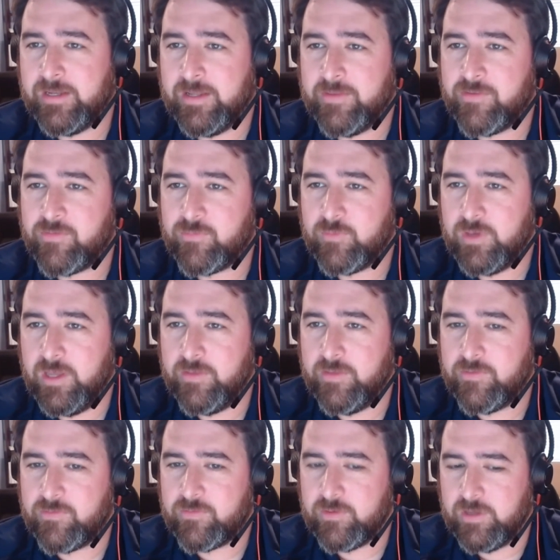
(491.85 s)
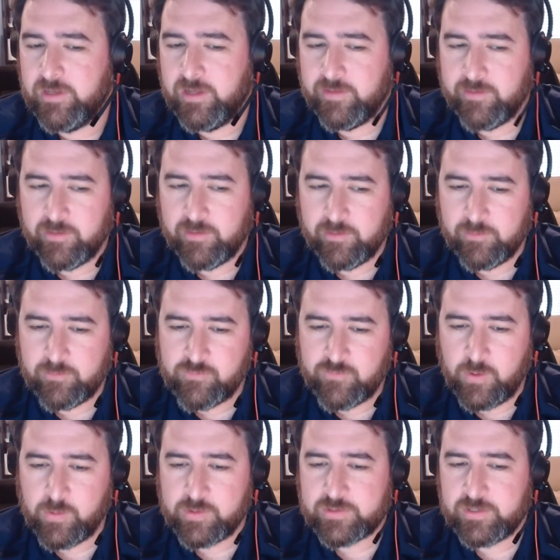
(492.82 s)
It's another
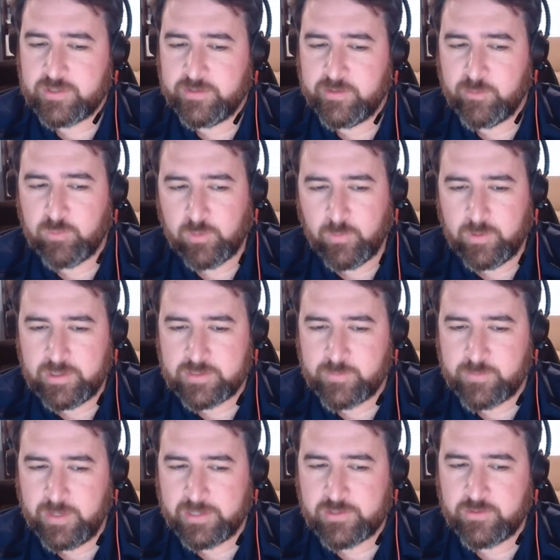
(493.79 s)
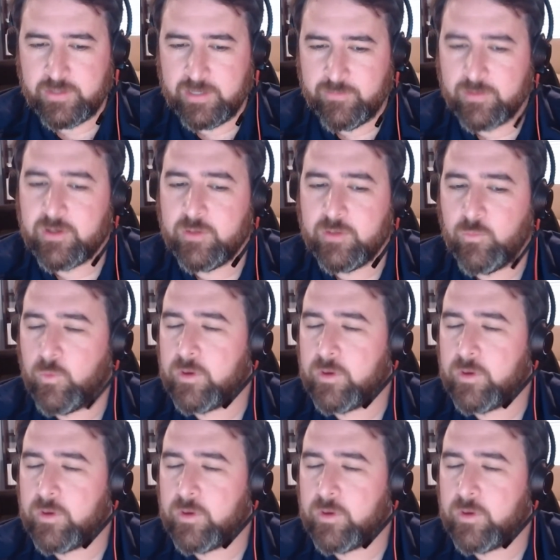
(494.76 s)
focus on your employees. Make sure they have a good